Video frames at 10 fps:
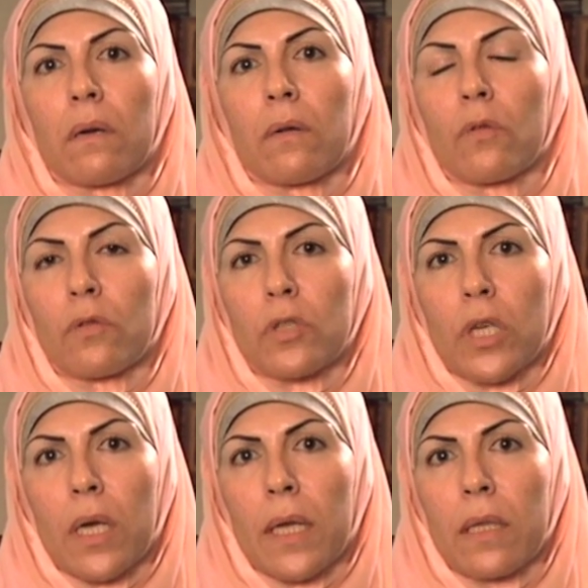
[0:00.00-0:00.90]
no
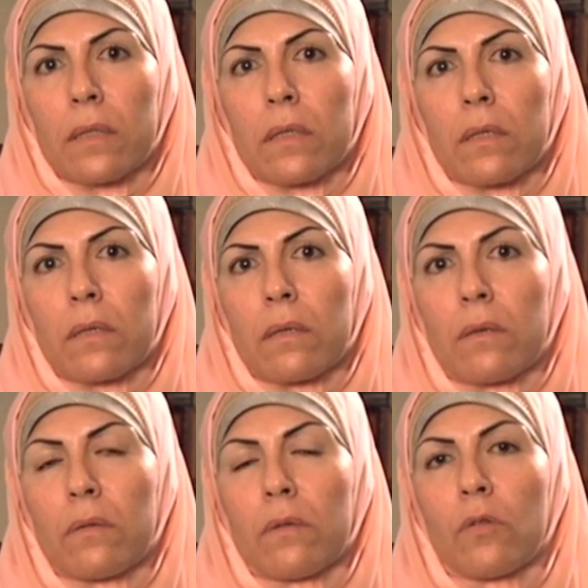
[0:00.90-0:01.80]
child,
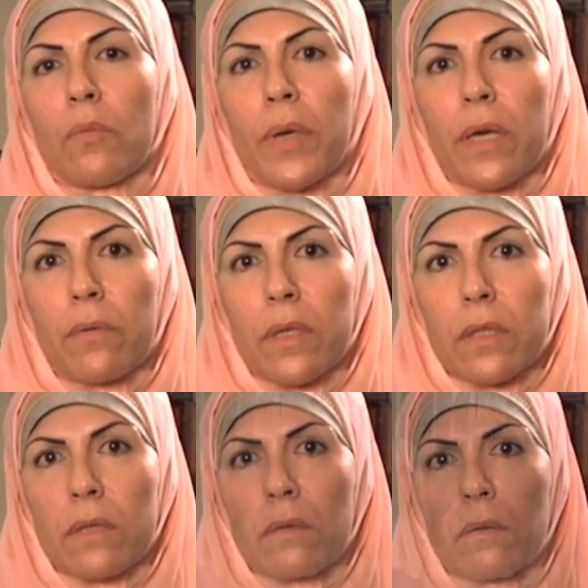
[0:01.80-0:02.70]
no parent